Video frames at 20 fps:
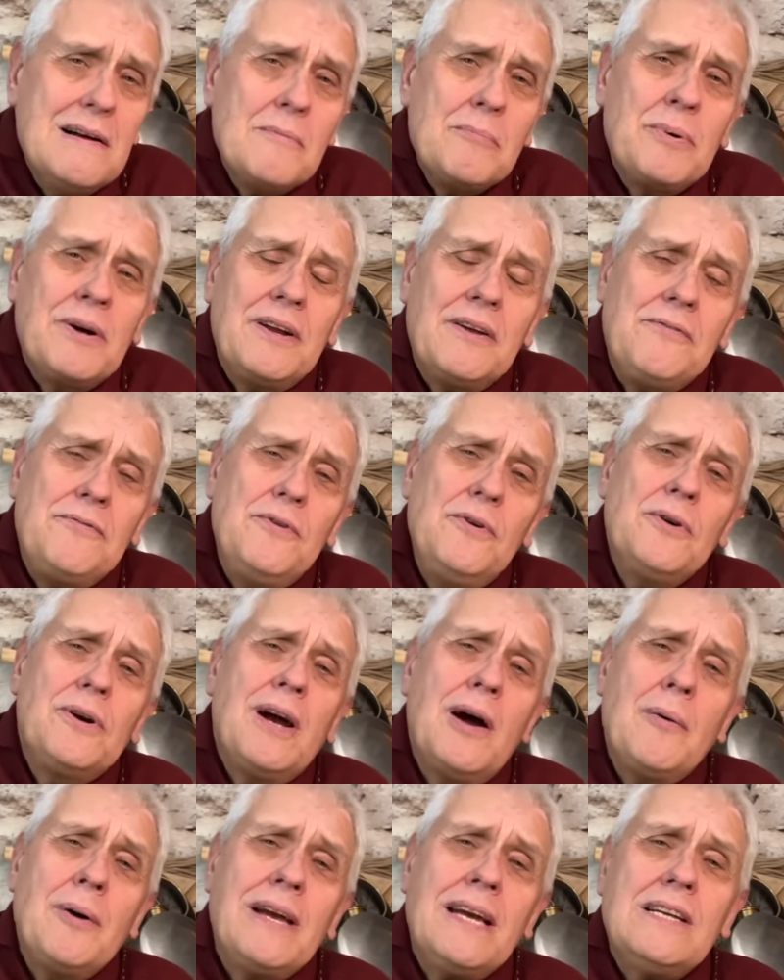But if you're
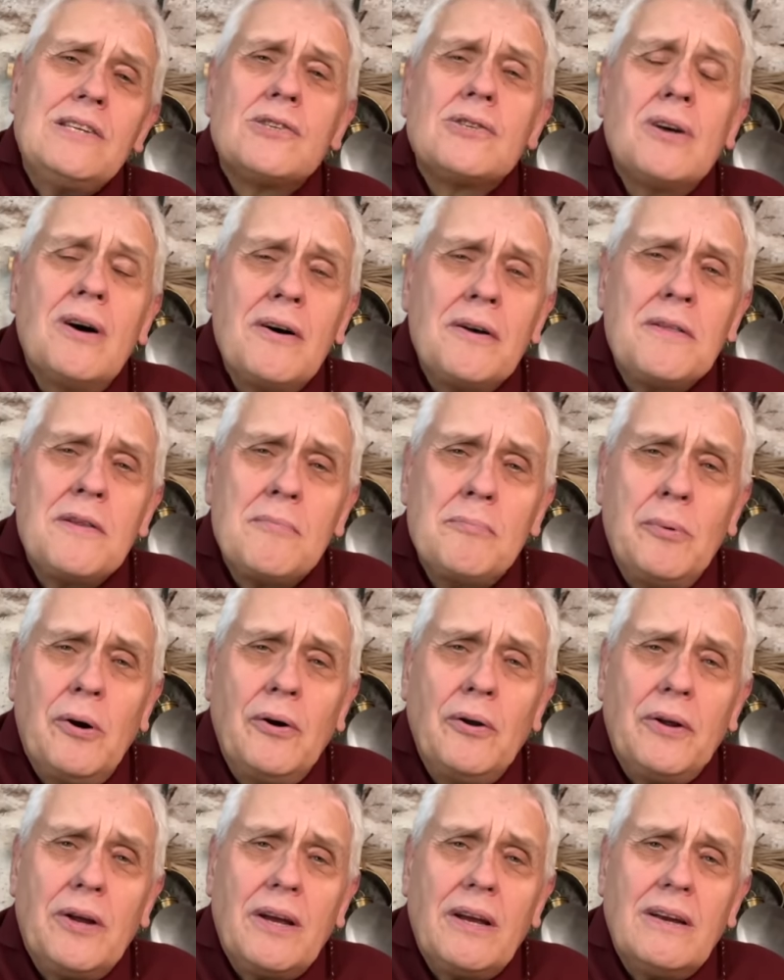going inside the
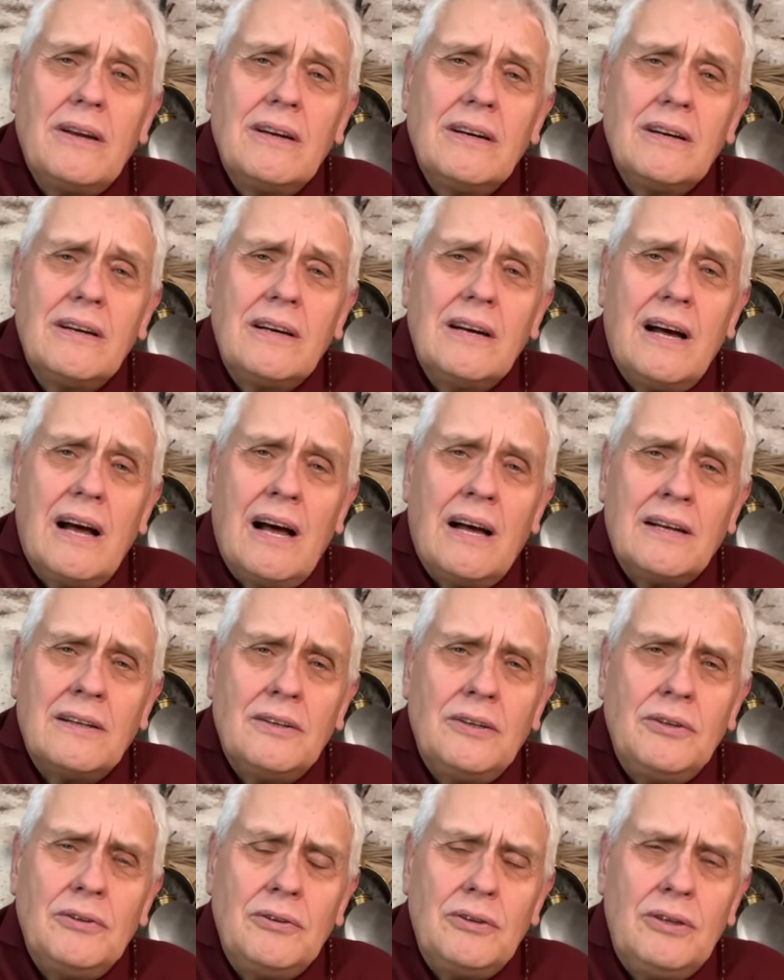body and
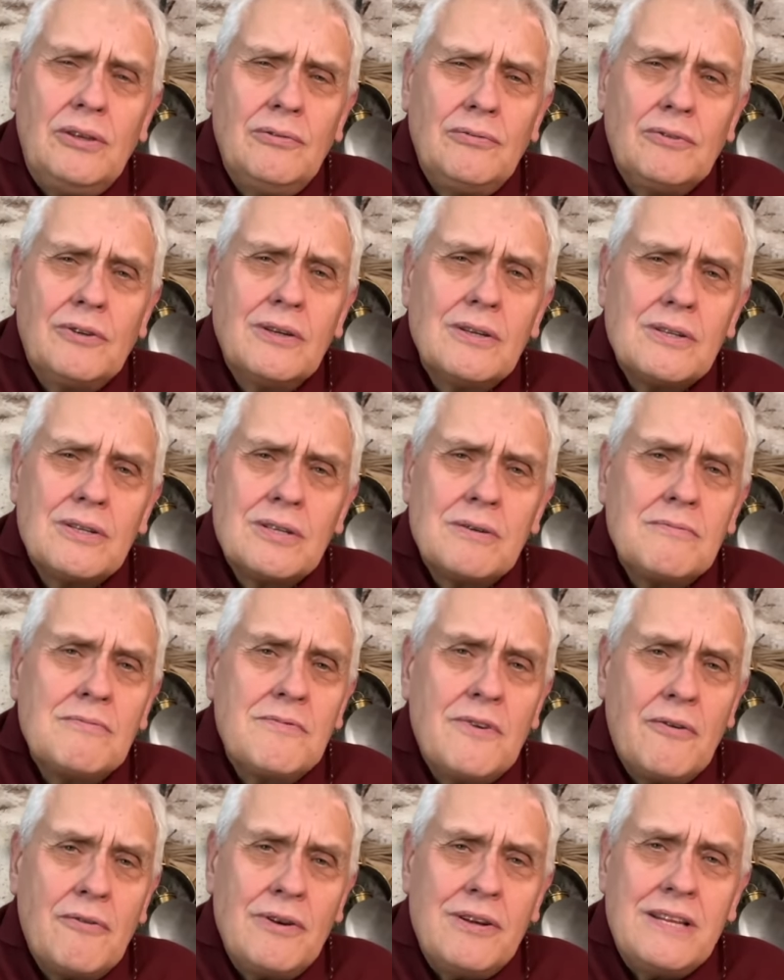you've got some
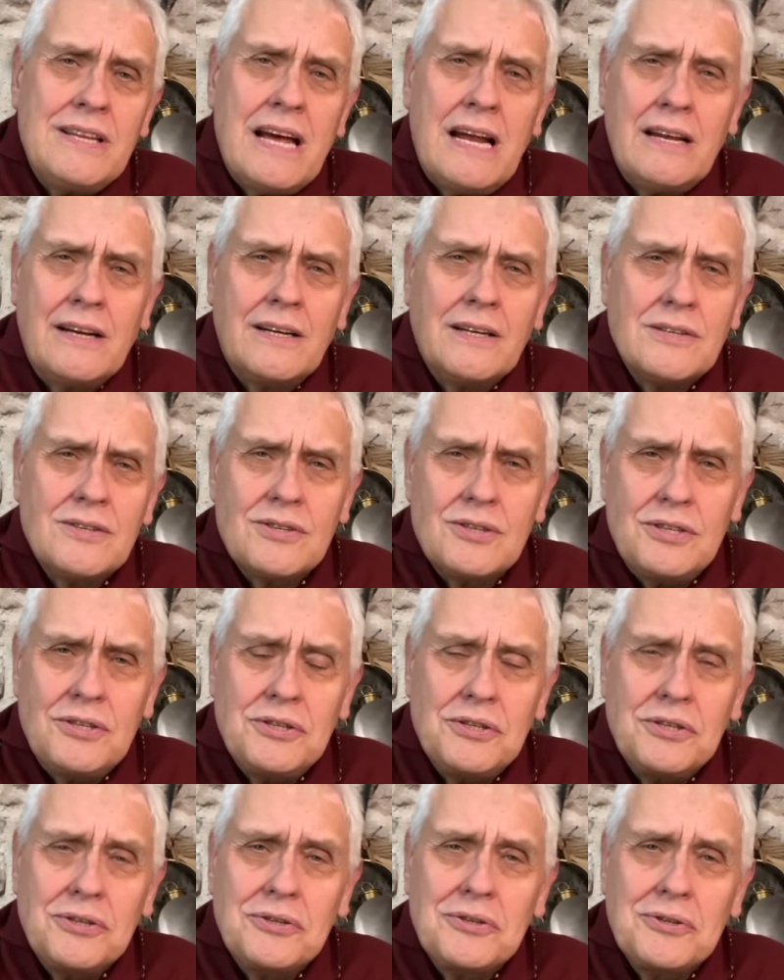very delicate
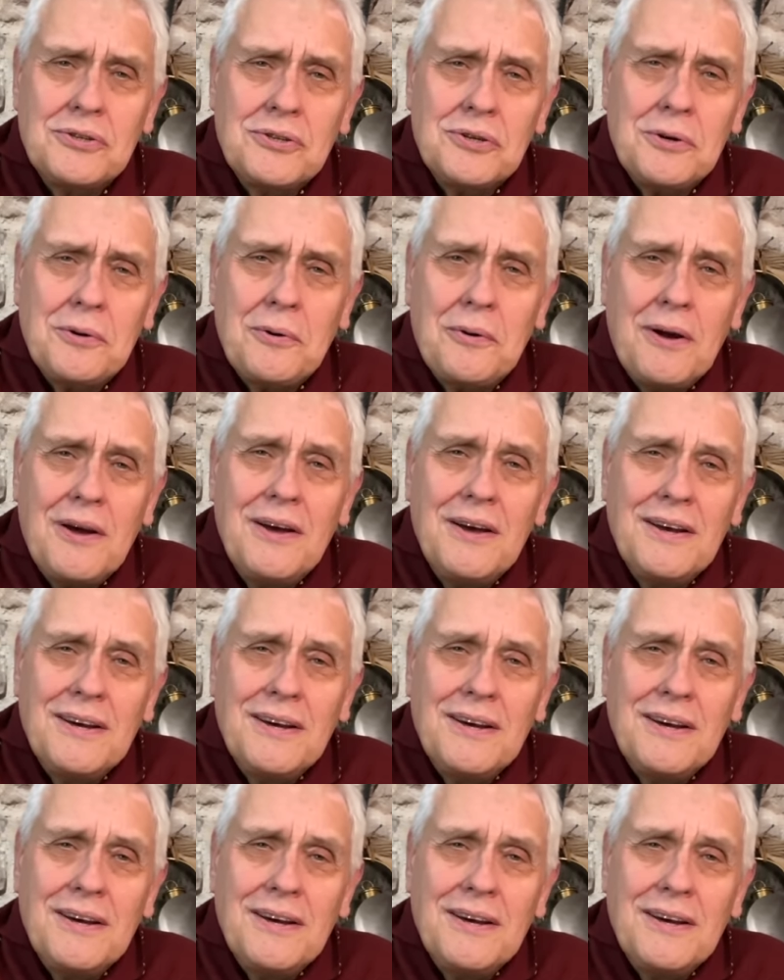stitching to do,